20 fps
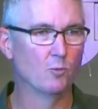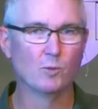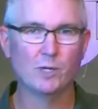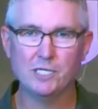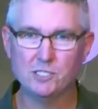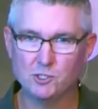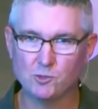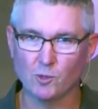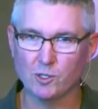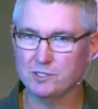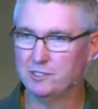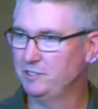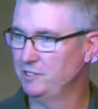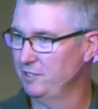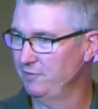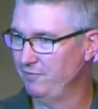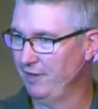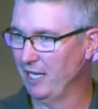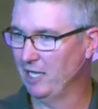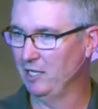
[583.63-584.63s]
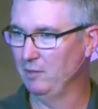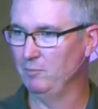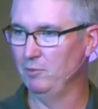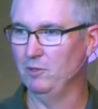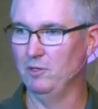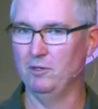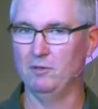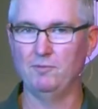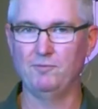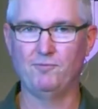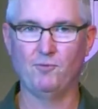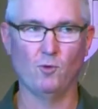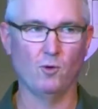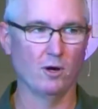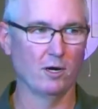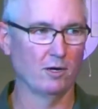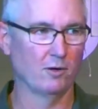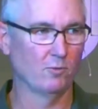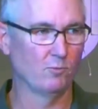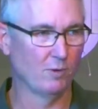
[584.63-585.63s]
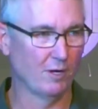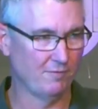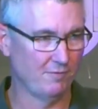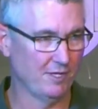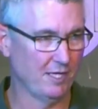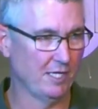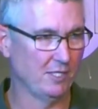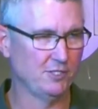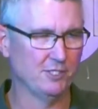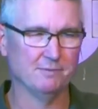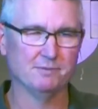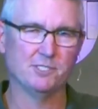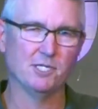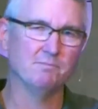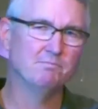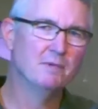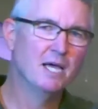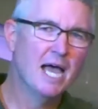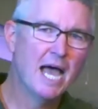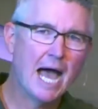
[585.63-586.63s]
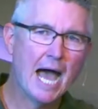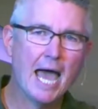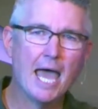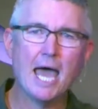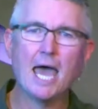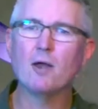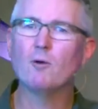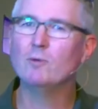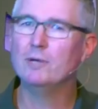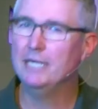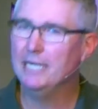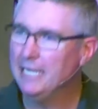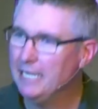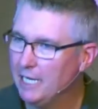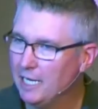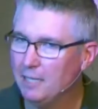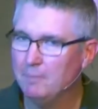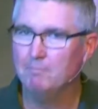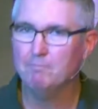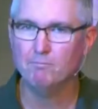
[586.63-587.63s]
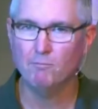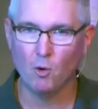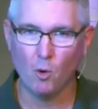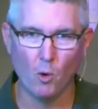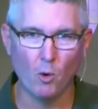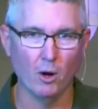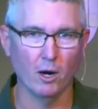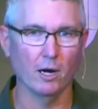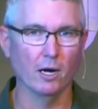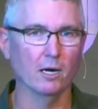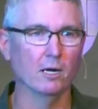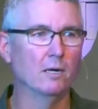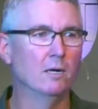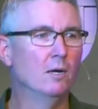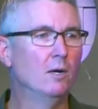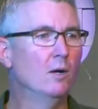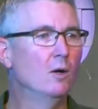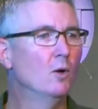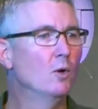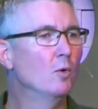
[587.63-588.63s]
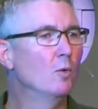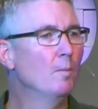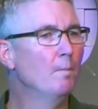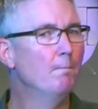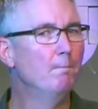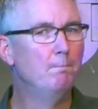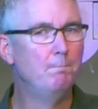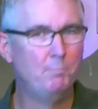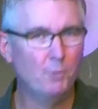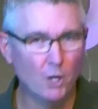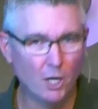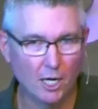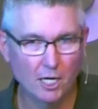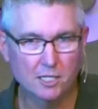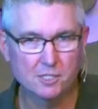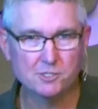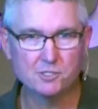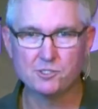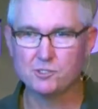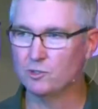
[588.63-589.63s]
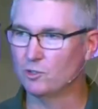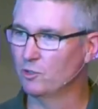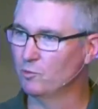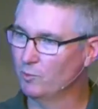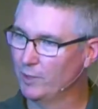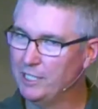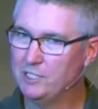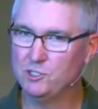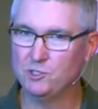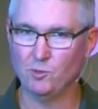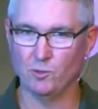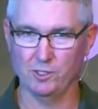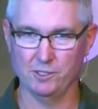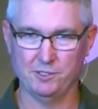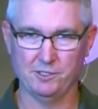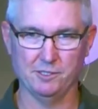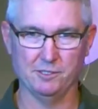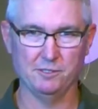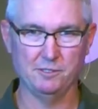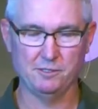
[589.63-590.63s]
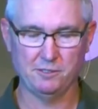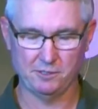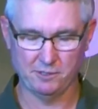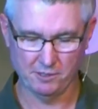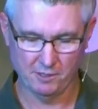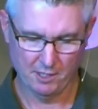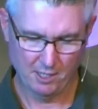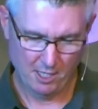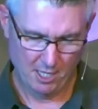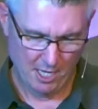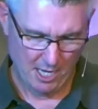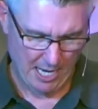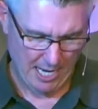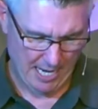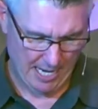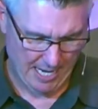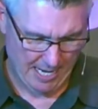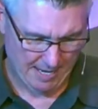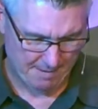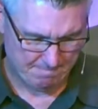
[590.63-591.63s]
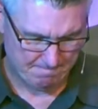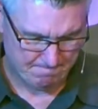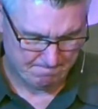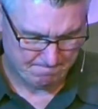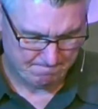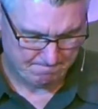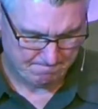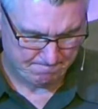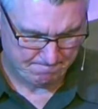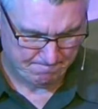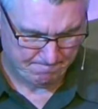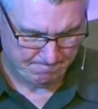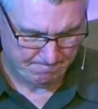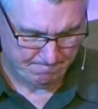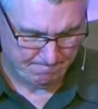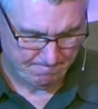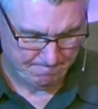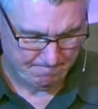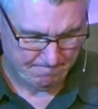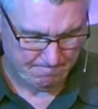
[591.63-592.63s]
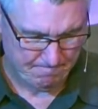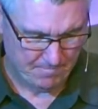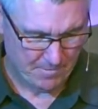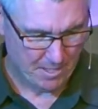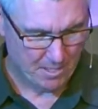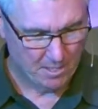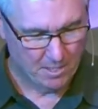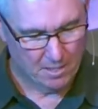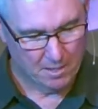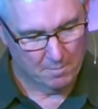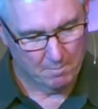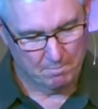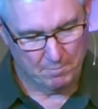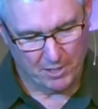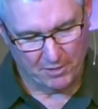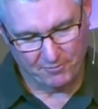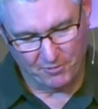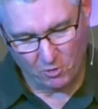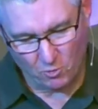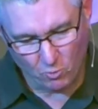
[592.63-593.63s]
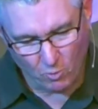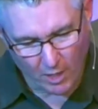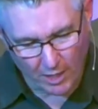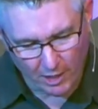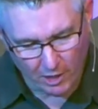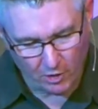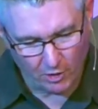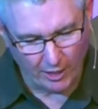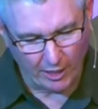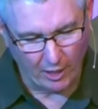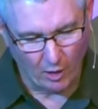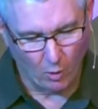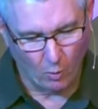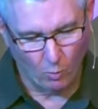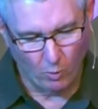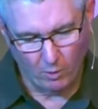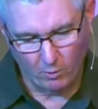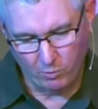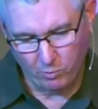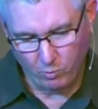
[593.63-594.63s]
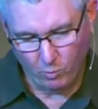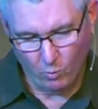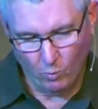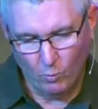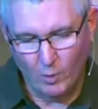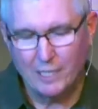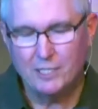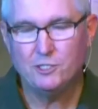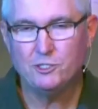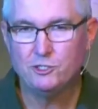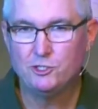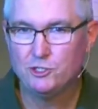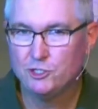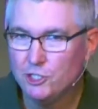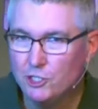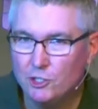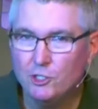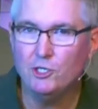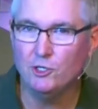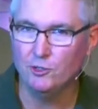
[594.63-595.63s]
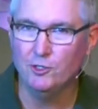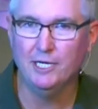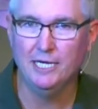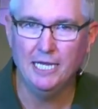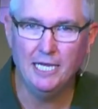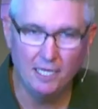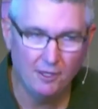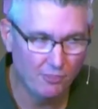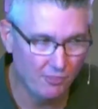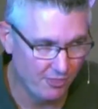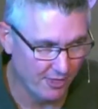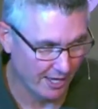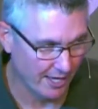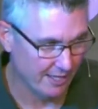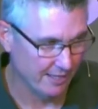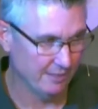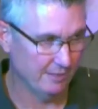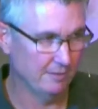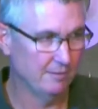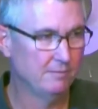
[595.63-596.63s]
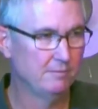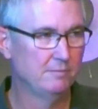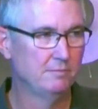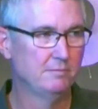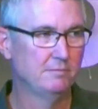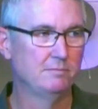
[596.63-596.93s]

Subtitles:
resources available for Revelation. So I don't need more books or resources. But if you're wondering, well, what do you need then?